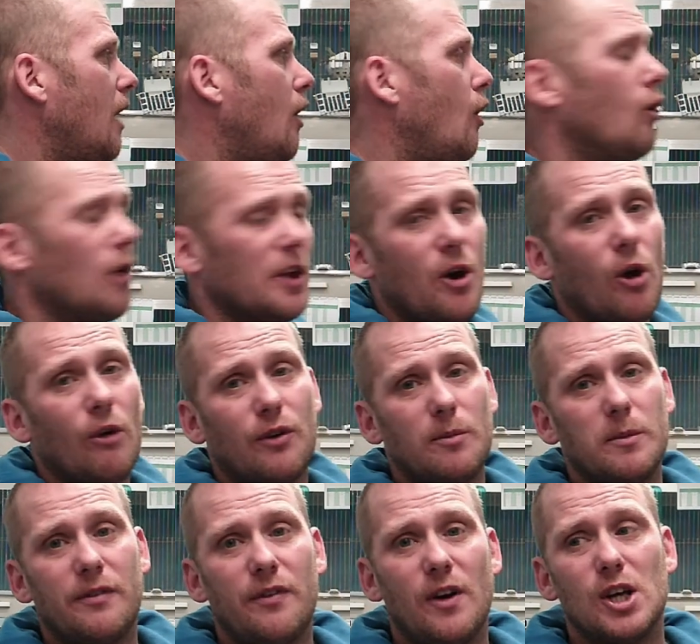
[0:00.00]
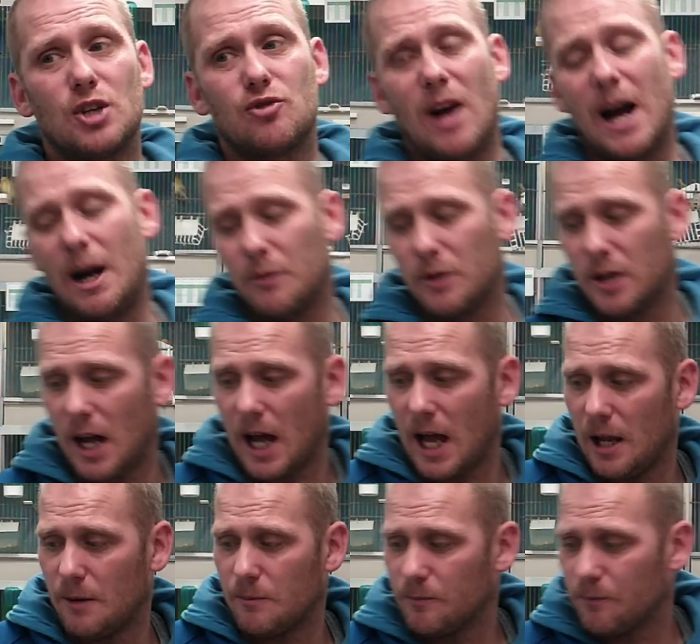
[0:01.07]
all in all from the first round,
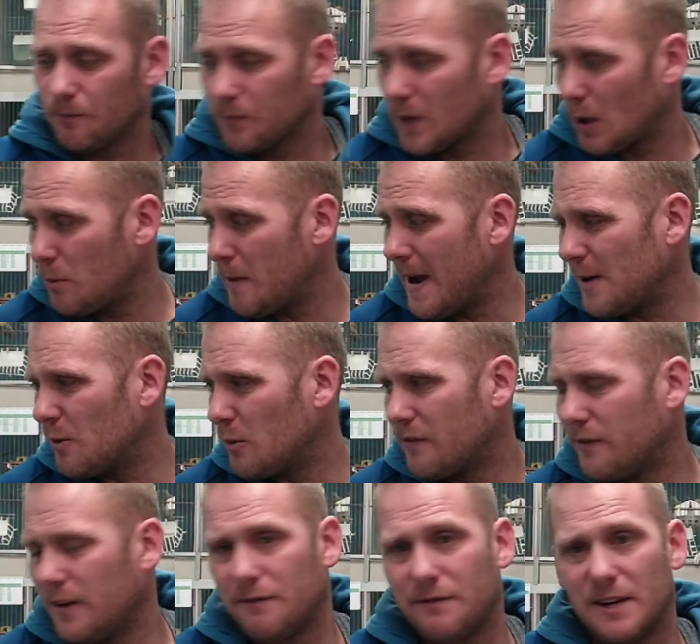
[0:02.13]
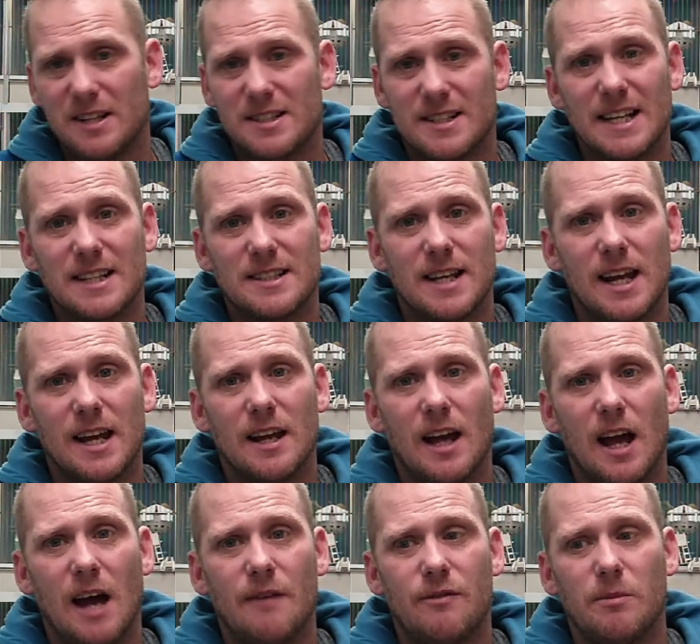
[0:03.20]
um, we may end up with 50 or 60
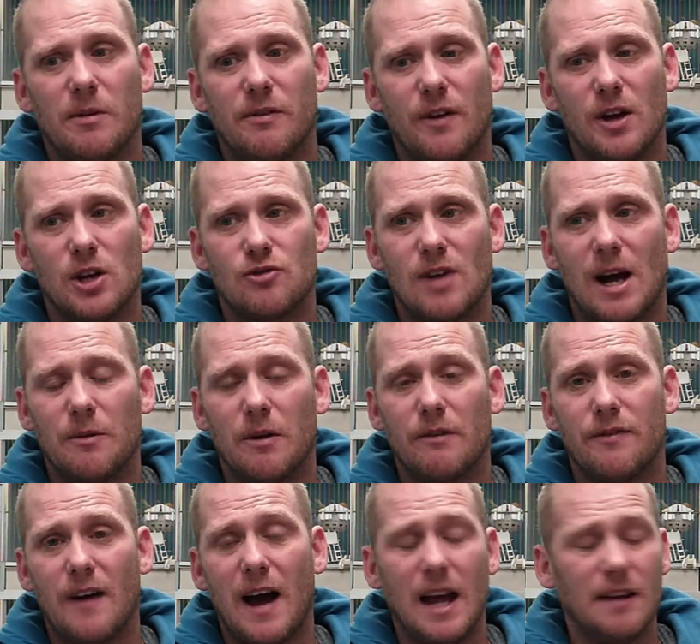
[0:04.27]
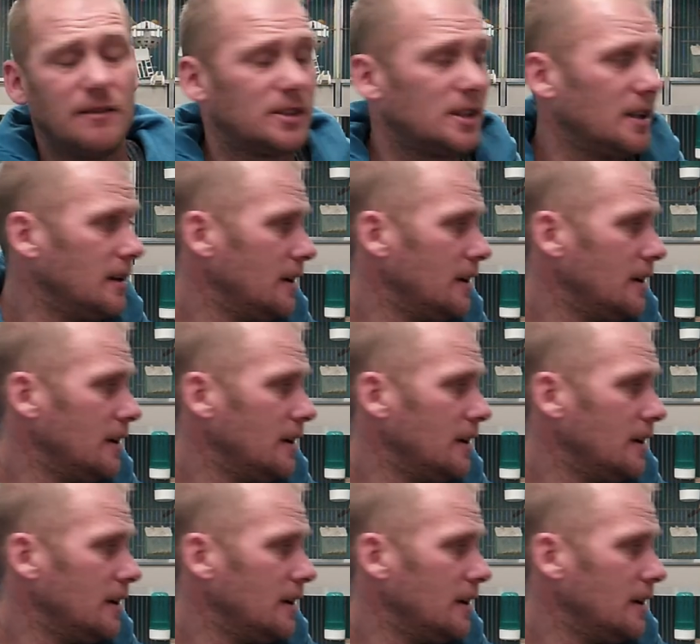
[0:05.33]
uh, from the first round of fights.